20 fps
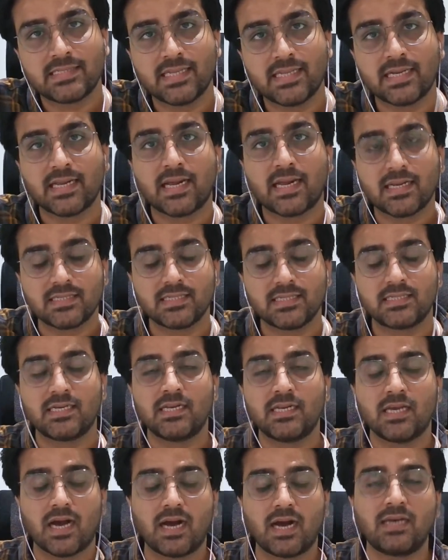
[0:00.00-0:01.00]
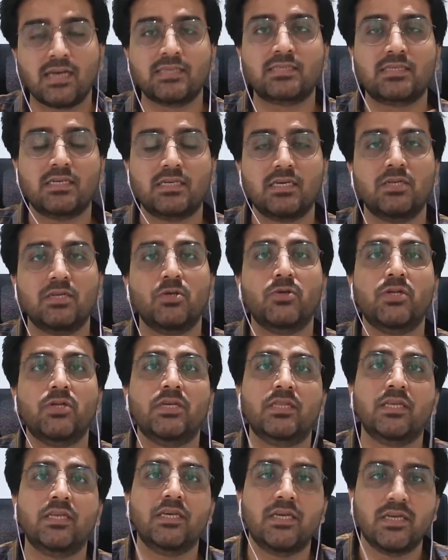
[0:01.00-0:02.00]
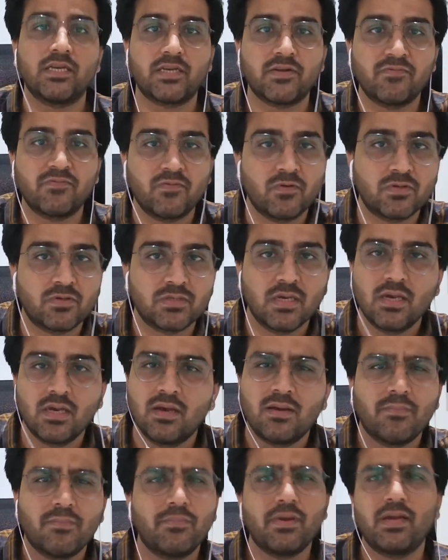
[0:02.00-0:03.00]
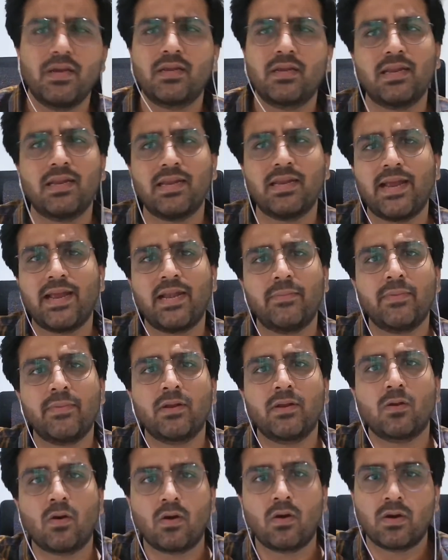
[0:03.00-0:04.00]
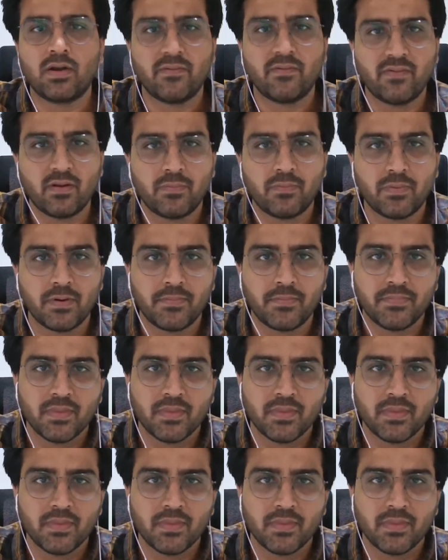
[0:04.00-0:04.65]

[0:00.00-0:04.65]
that are generally asked during the interviews, be it an admin or developer.